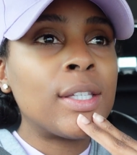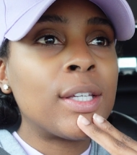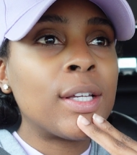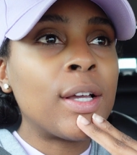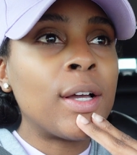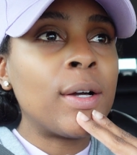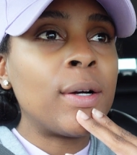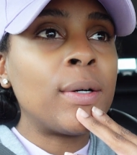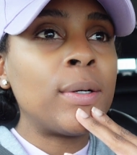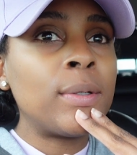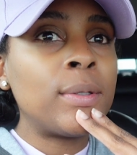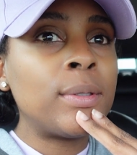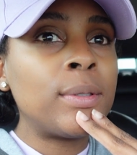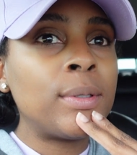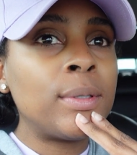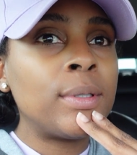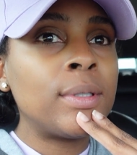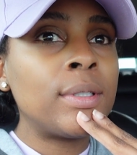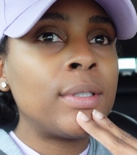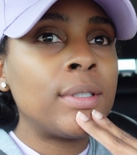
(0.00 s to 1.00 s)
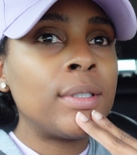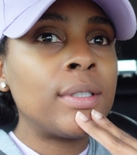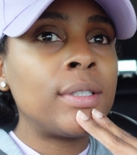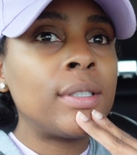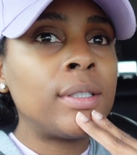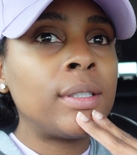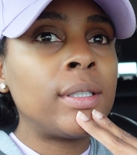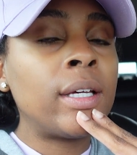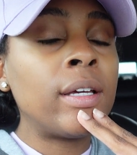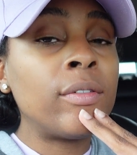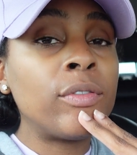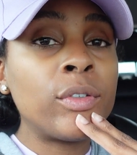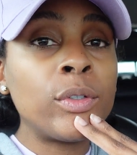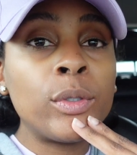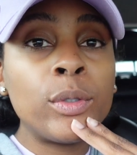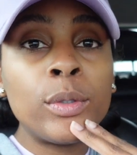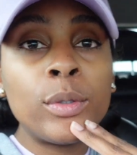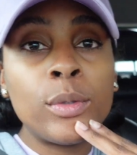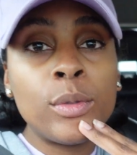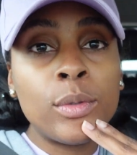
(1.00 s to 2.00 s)
to go get
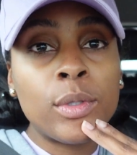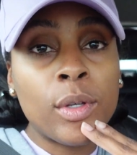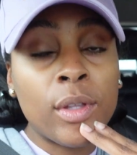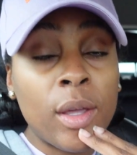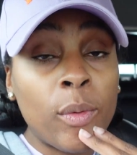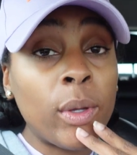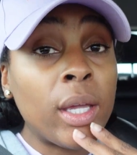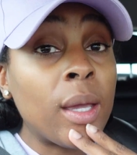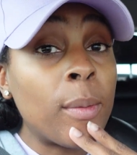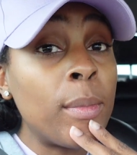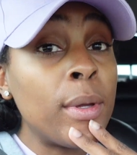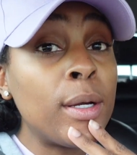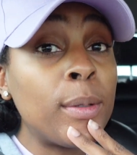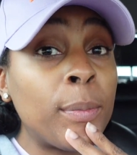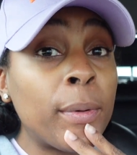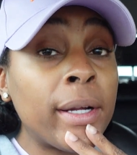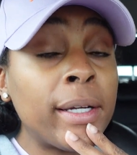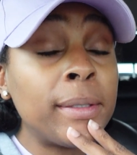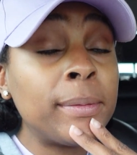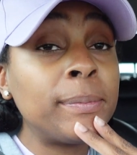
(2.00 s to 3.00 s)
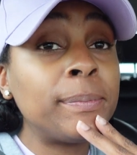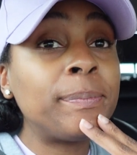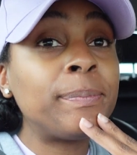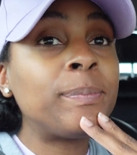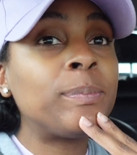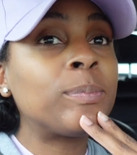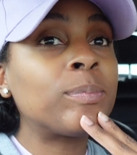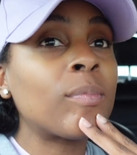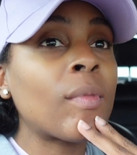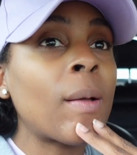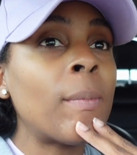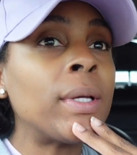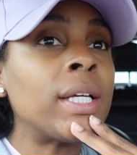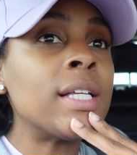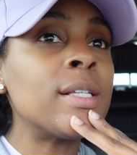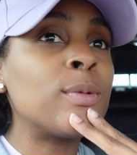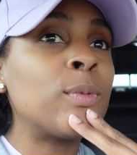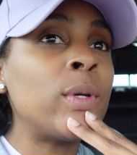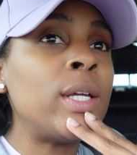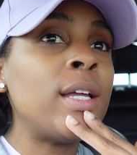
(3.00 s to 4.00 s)
food so that we can meal prep
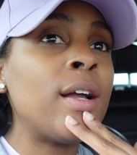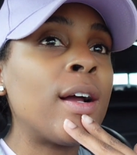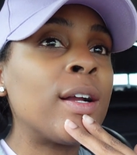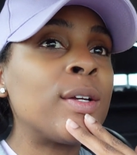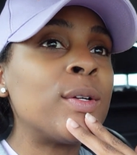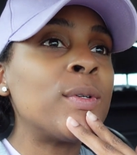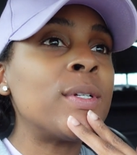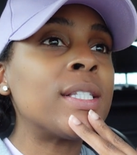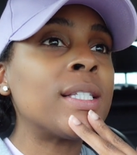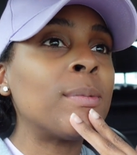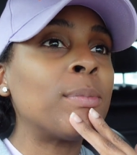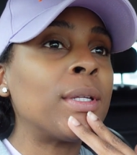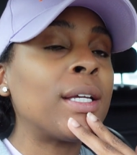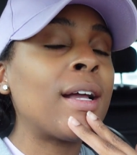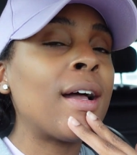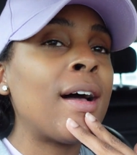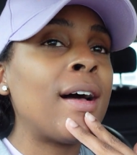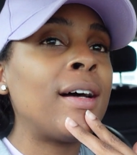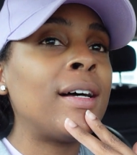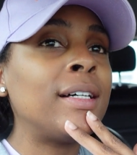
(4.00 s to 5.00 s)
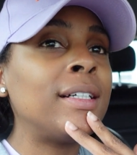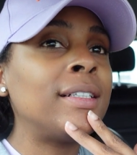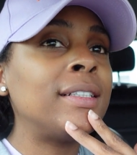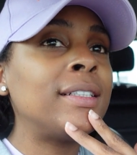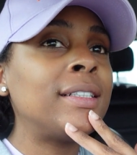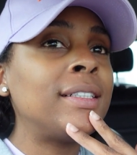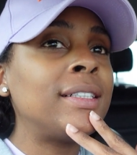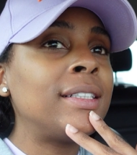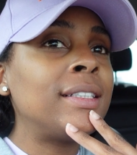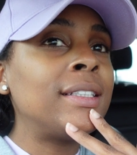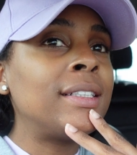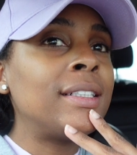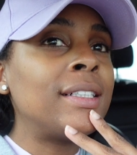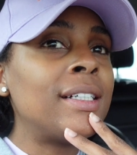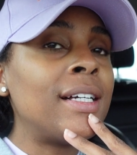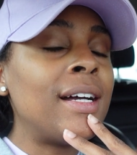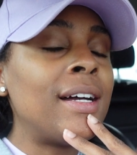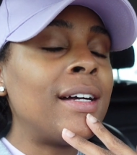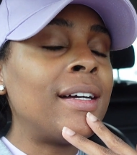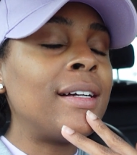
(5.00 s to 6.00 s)
because we are doing something called
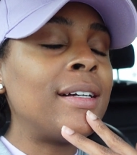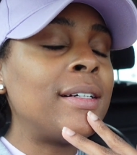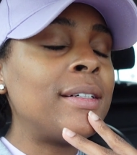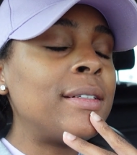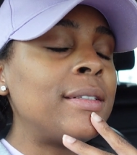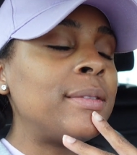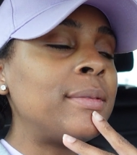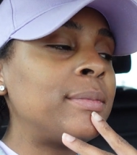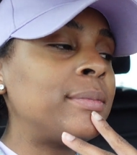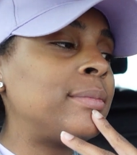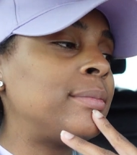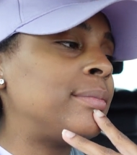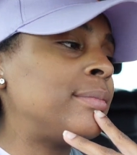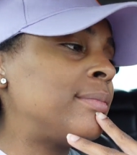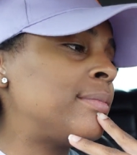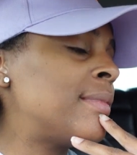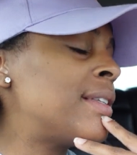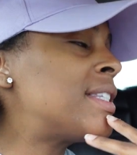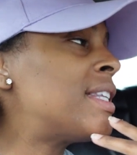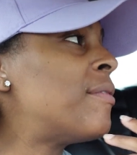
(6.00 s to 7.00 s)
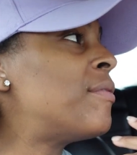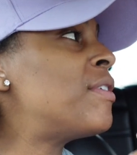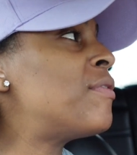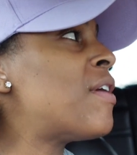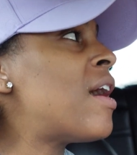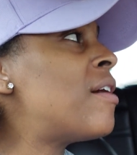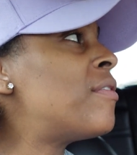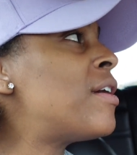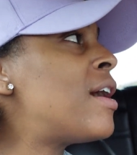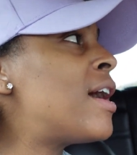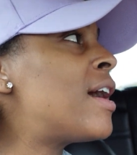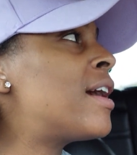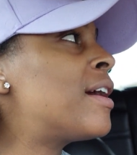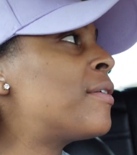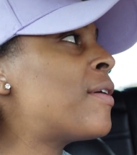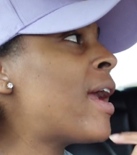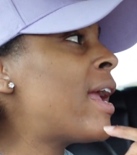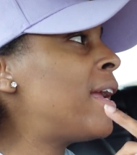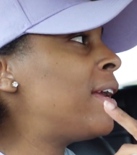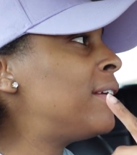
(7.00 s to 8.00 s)
um, 75 hard,
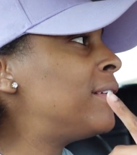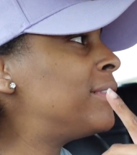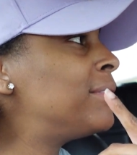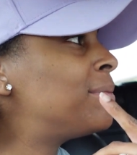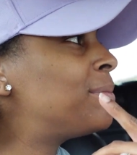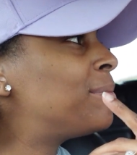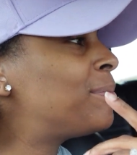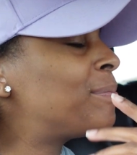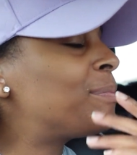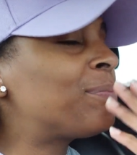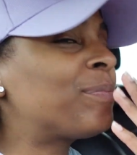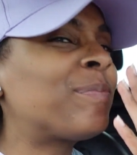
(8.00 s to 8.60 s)
right? Yeah.